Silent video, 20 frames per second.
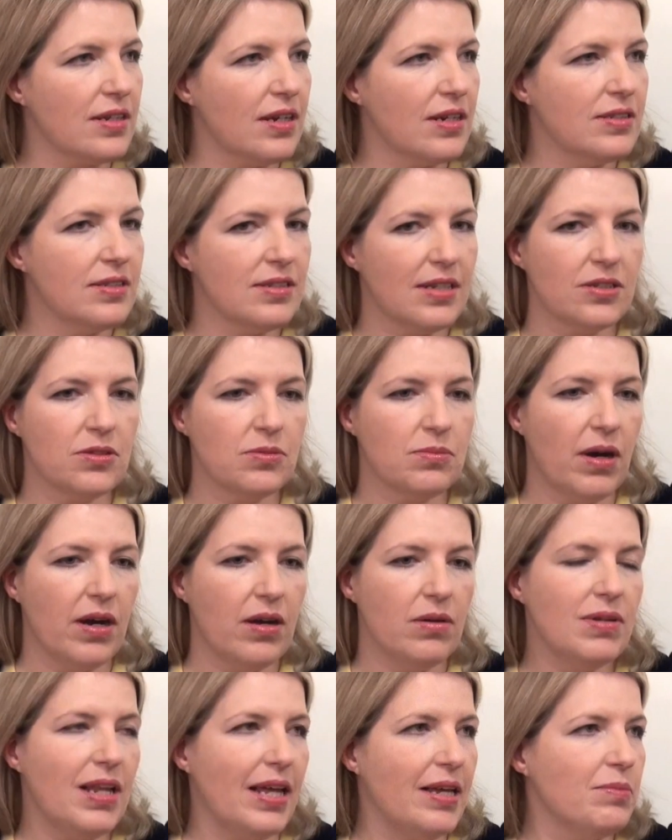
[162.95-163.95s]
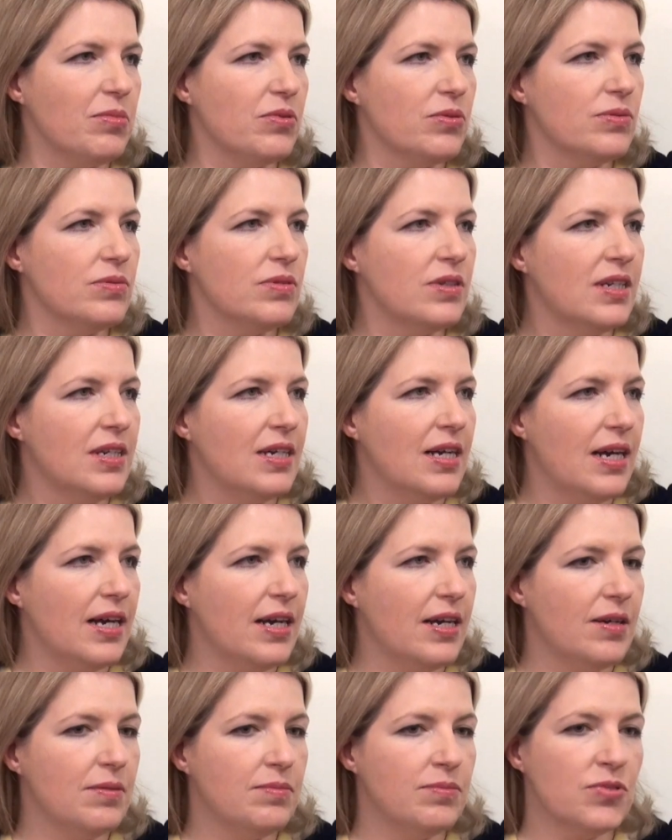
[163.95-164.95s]
and set up my own label.
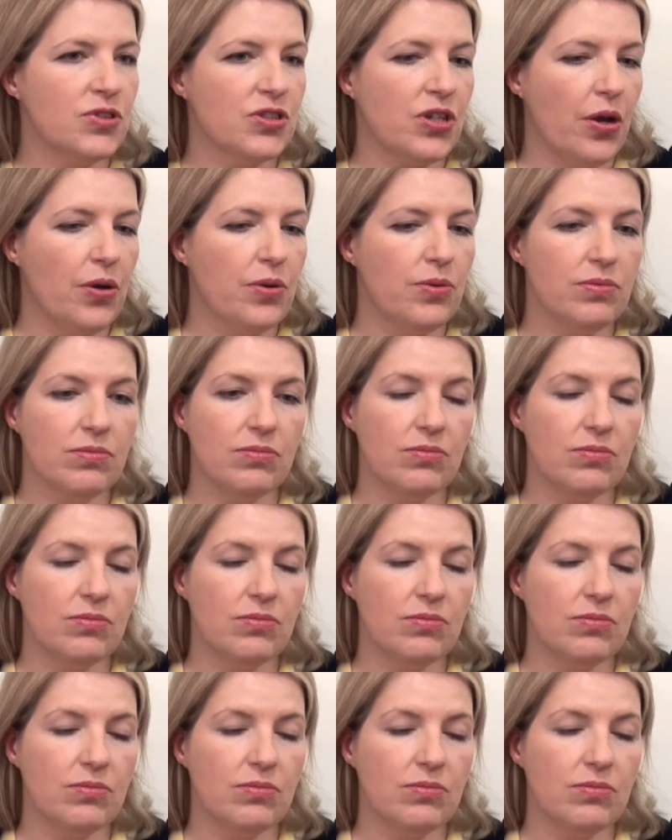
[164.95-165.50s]
Um, so